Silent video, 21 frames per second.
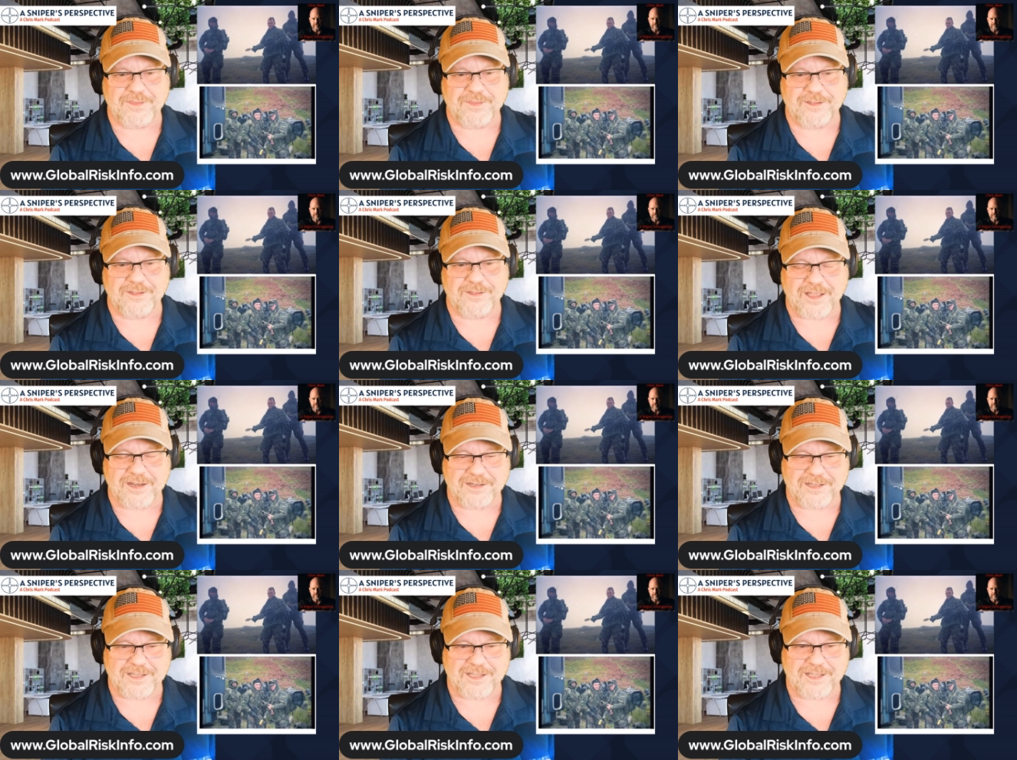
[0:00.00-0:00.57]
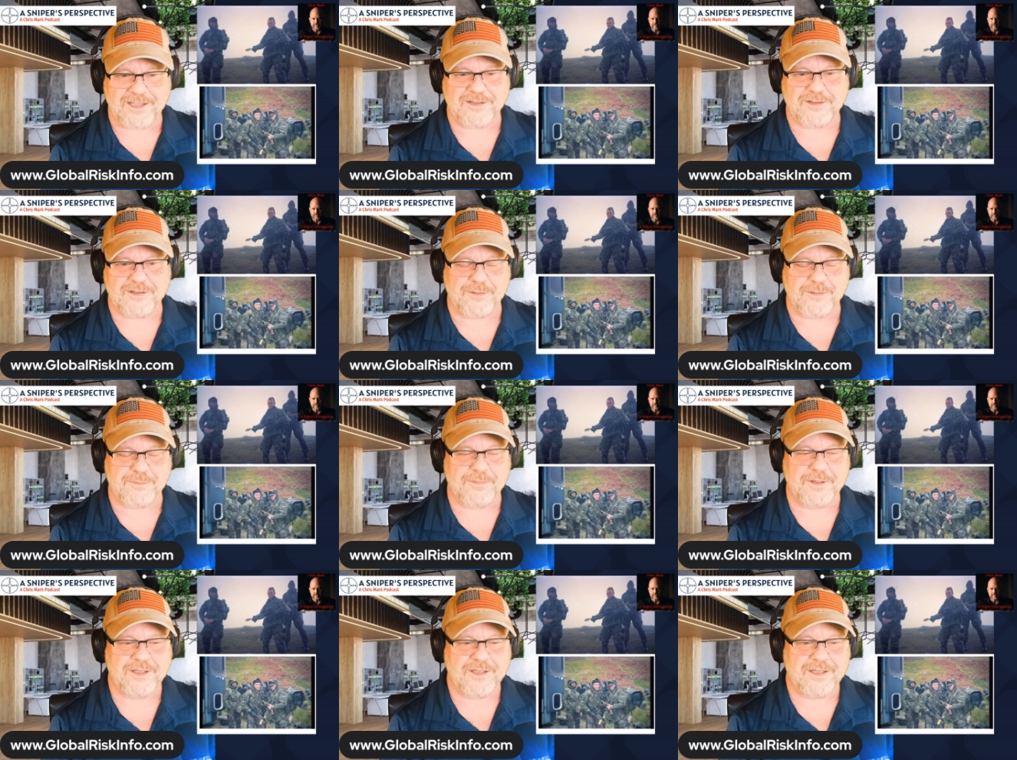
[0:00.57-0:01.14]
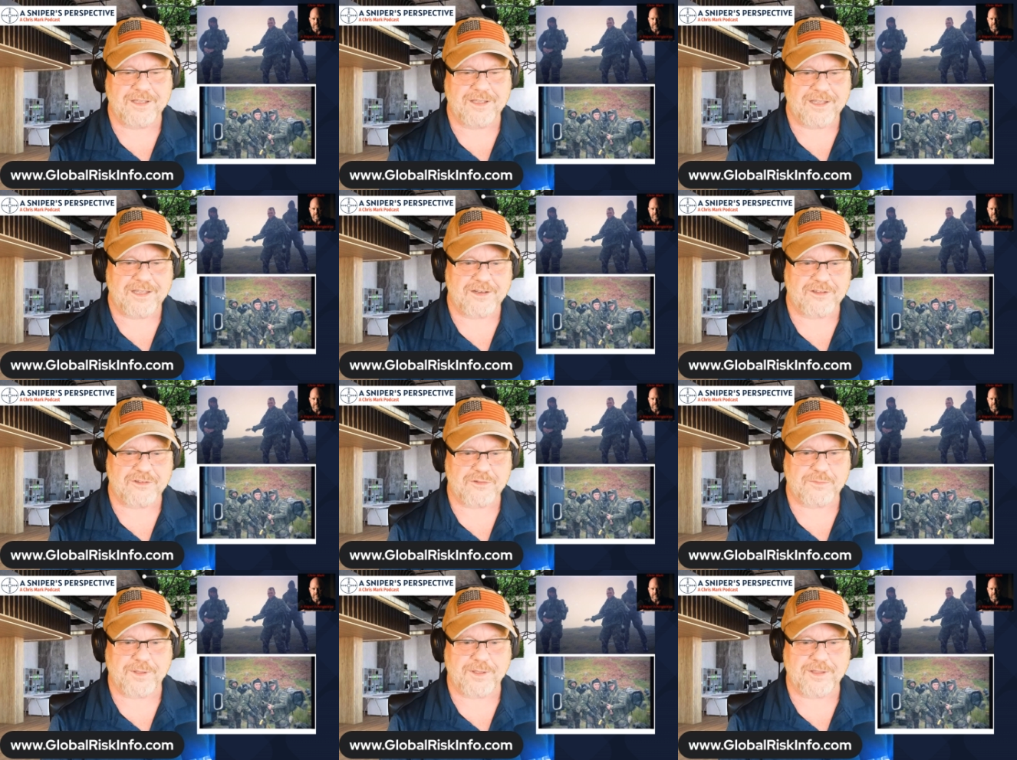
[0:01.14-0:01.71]
the United Kingdom and
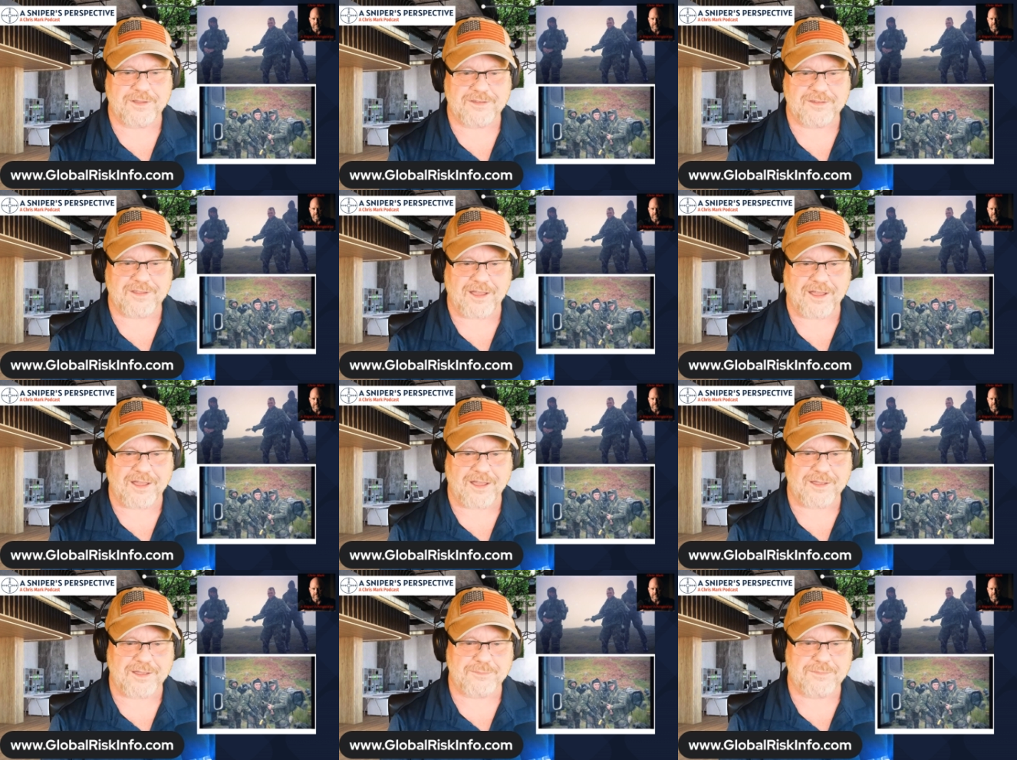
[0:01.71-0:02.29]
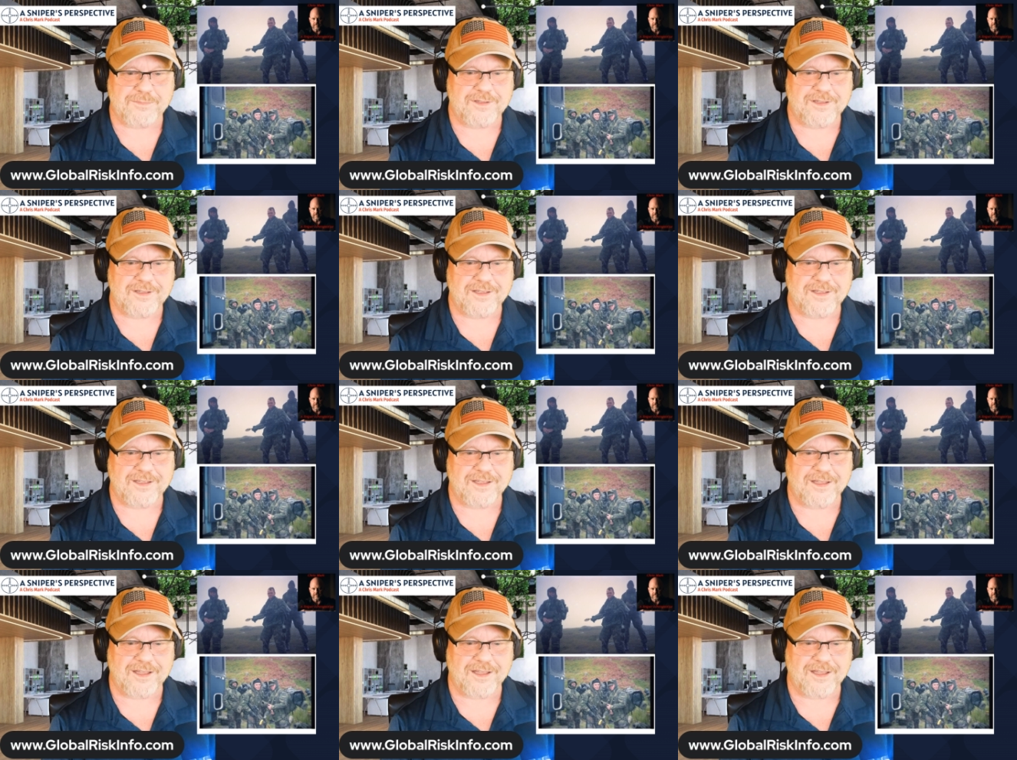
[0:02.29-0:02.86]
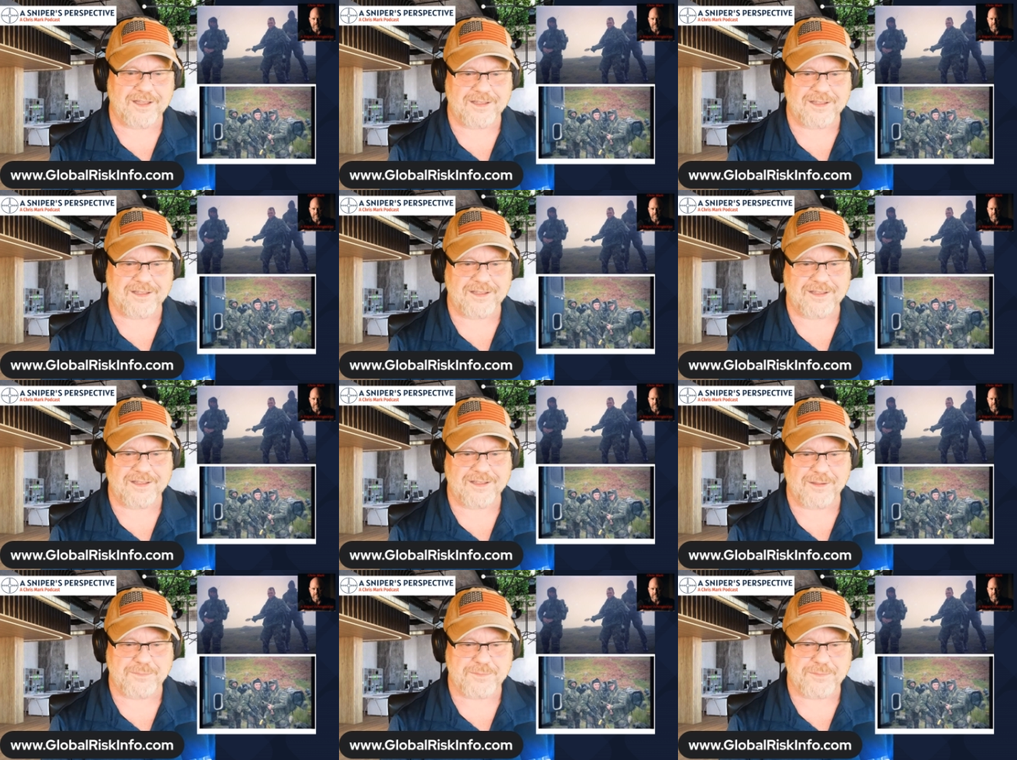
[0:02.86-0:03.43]
has spent time uh,
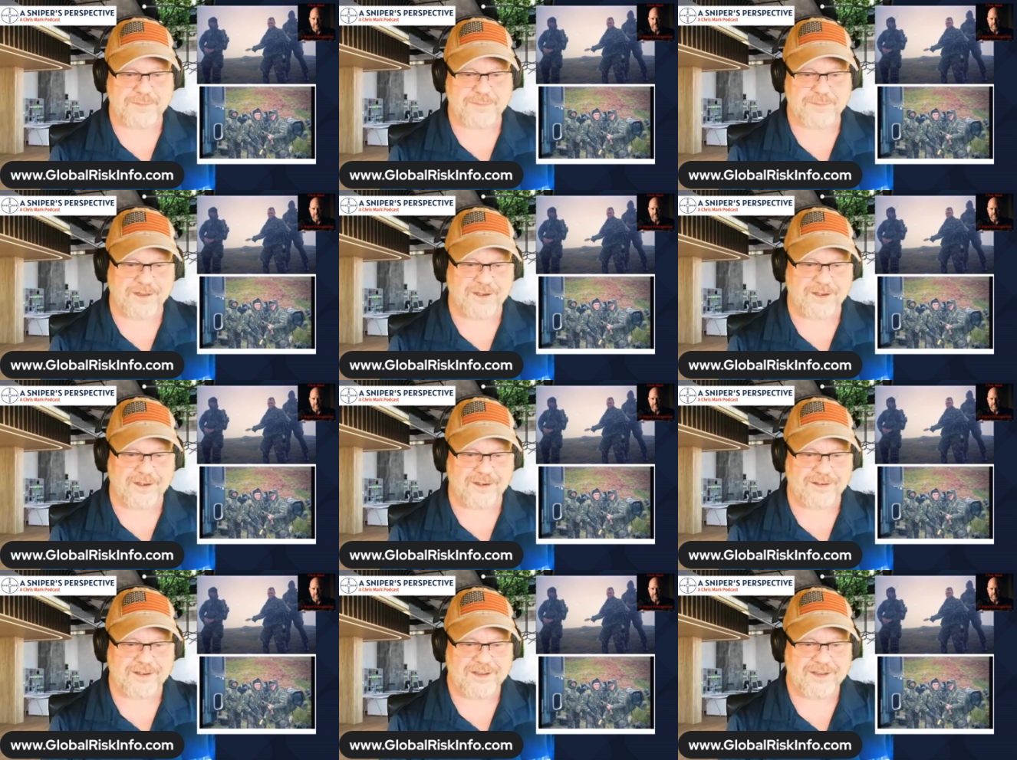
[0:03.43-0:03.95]
up there,